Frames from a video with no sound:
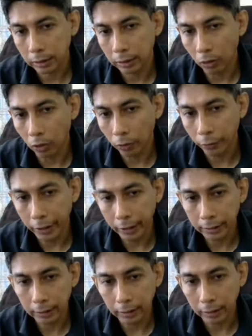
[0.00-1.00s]

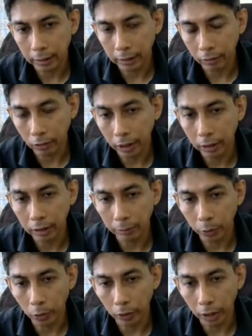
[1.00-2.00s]
always run the
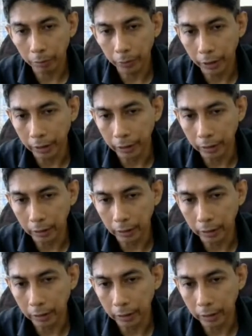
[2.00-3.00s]
program in
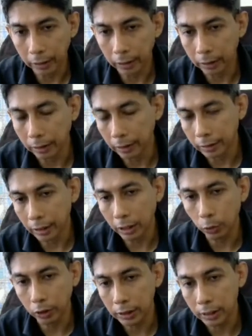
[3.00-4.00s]
a
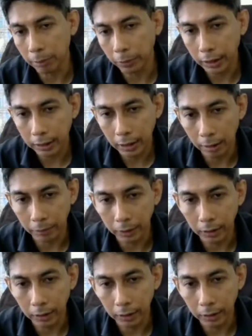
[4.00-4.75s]
sequence step by step.